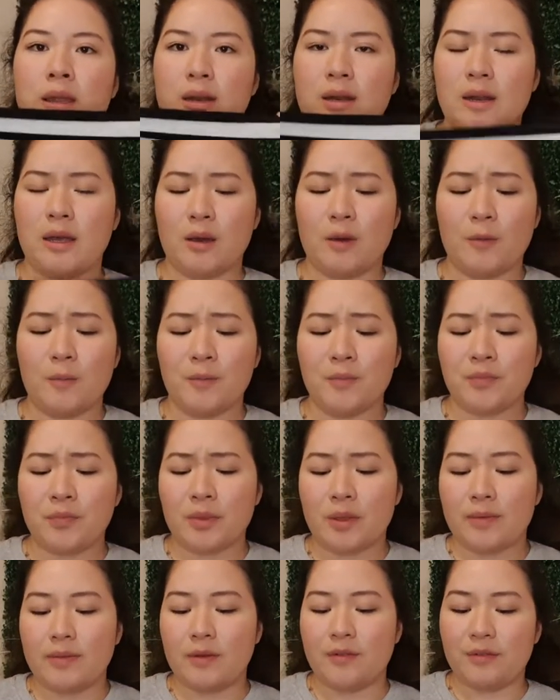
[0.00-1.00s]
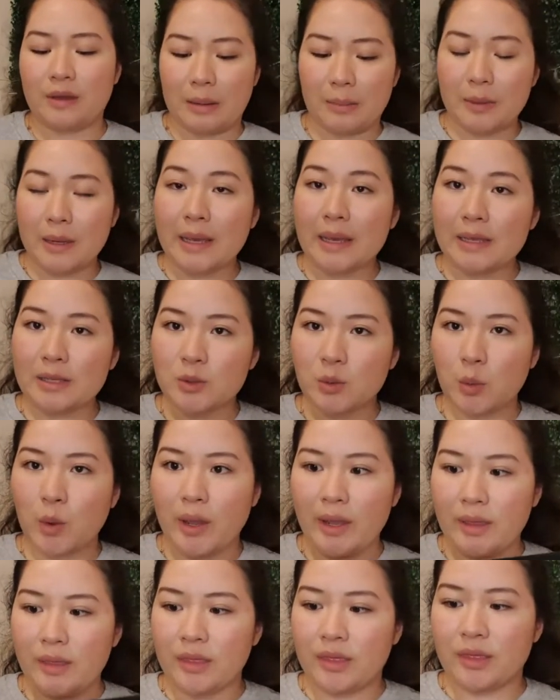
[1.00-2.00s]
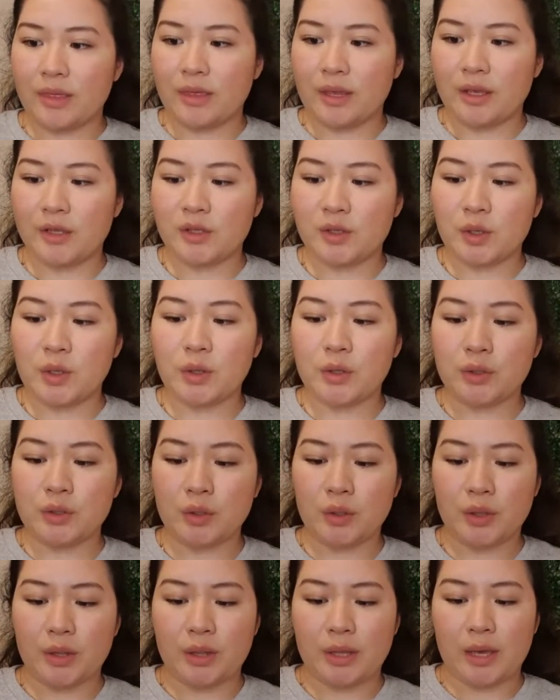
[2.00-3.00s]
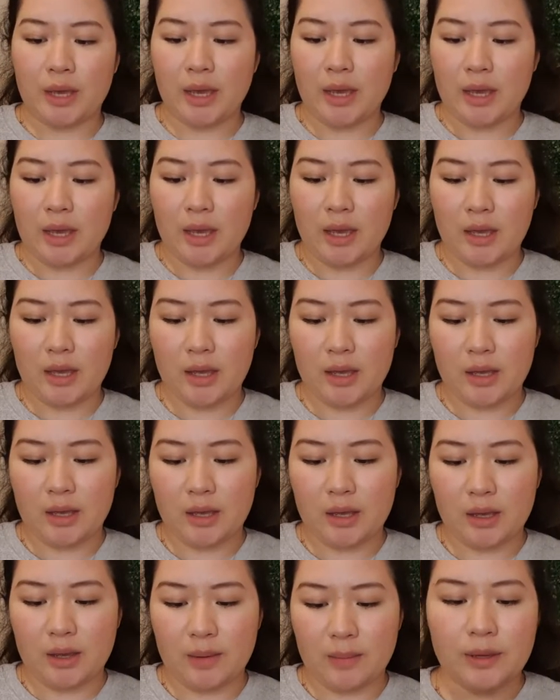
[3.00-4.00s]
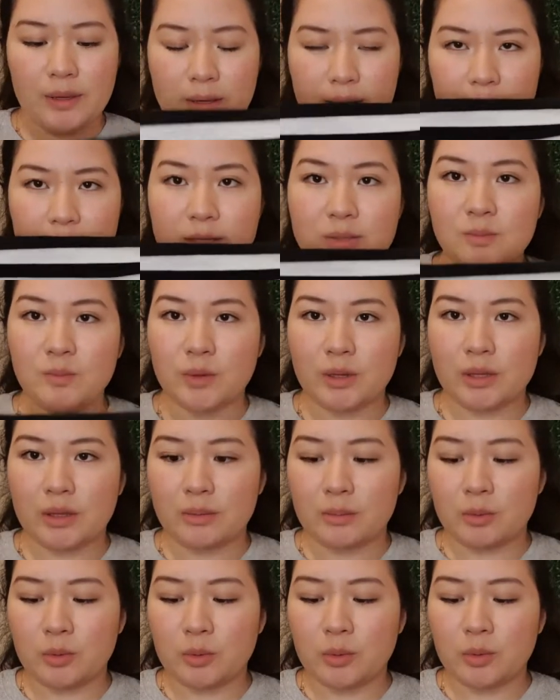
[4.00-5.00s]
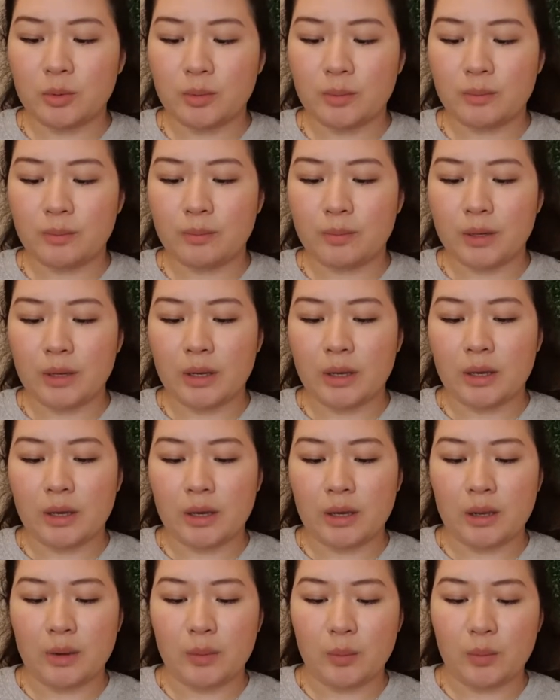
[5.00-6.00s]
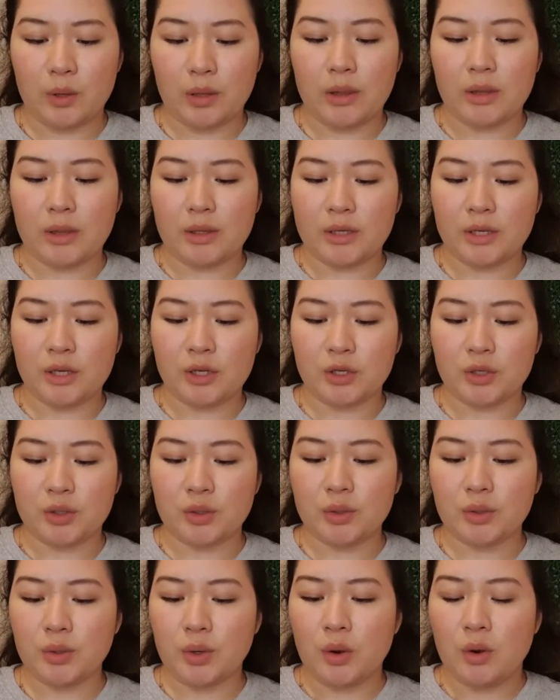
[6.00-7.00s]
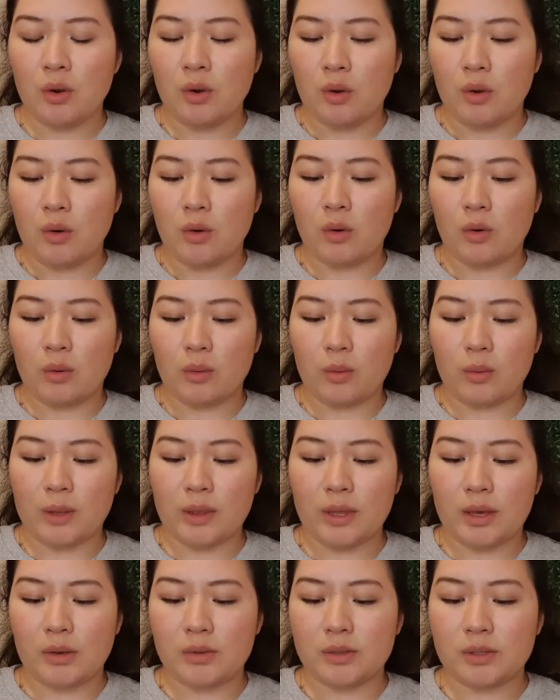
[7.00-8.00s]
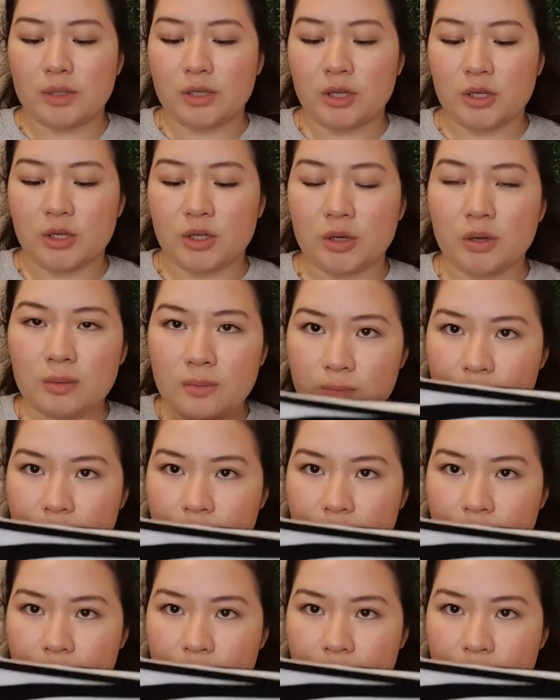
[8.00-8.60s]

Now the fabric is it's not too thick. It is breathable with the tissue or without the tissue.